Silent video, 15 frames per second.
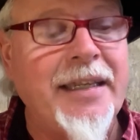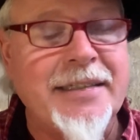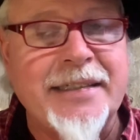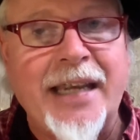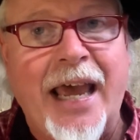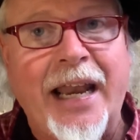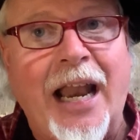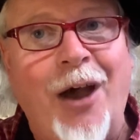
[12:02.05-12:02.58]
It's
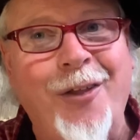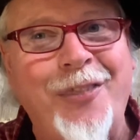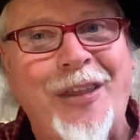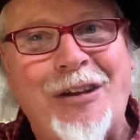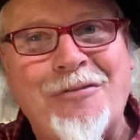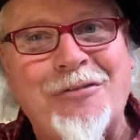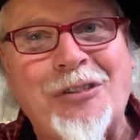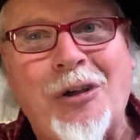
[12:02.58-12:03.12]
not out
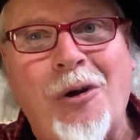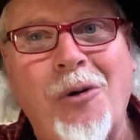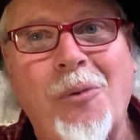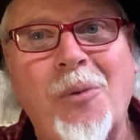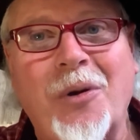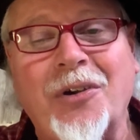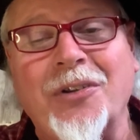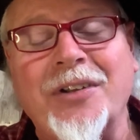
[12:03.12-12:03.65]
there for the
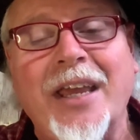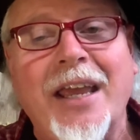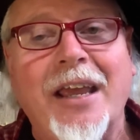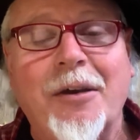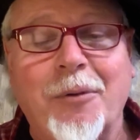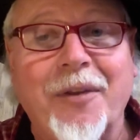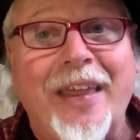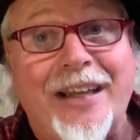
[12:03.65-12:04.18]
whole world.
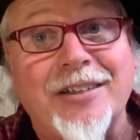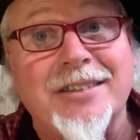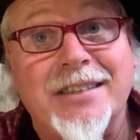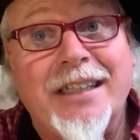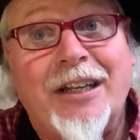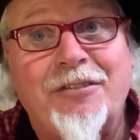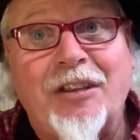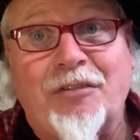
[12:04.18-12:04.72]
Well, they could
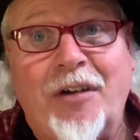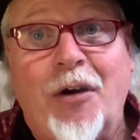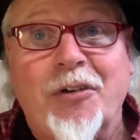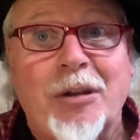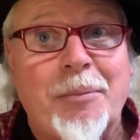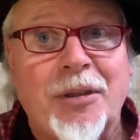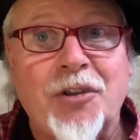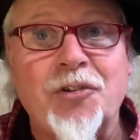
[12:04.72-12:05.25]
see it if they
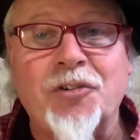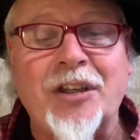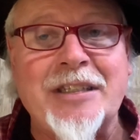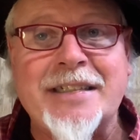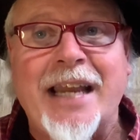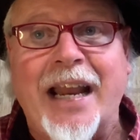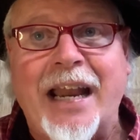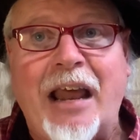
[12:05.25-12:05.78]
found it, but
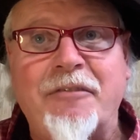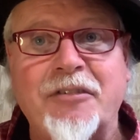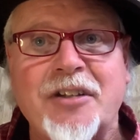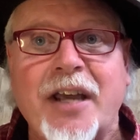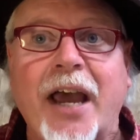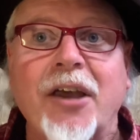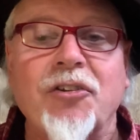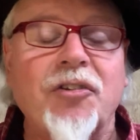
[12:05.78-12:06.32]
it's not
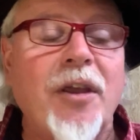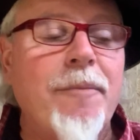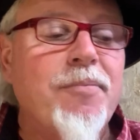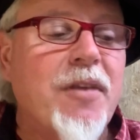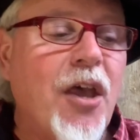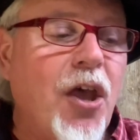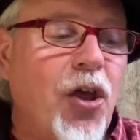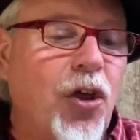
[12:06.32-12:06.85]
advertised.
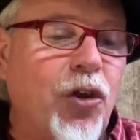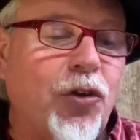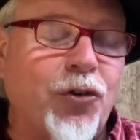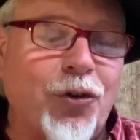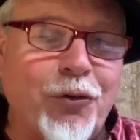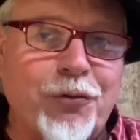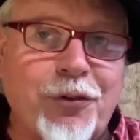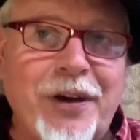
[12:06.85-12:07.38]

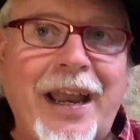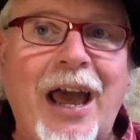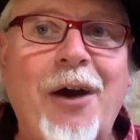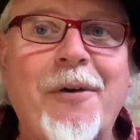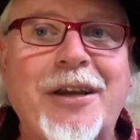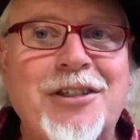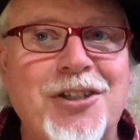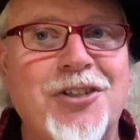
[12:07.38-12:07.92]
So for
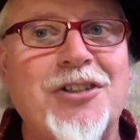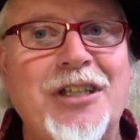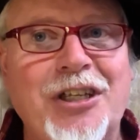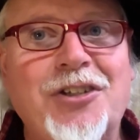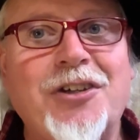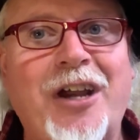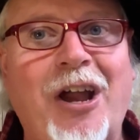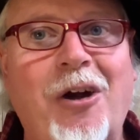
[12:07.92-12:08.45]
now, I just
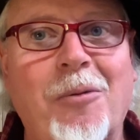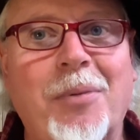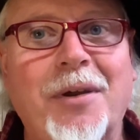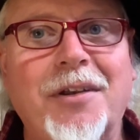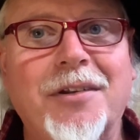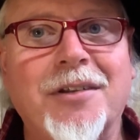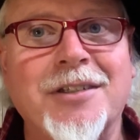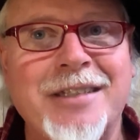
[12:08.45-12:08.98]
need your help.
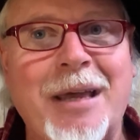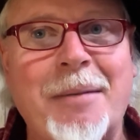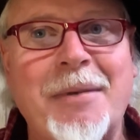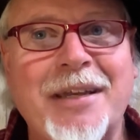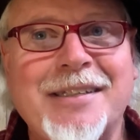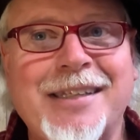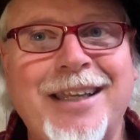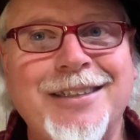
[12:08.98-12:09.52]
Does that
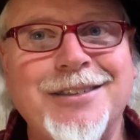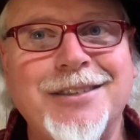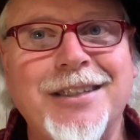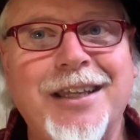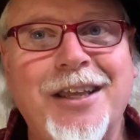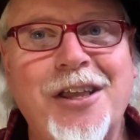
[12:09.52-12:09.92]
make sense?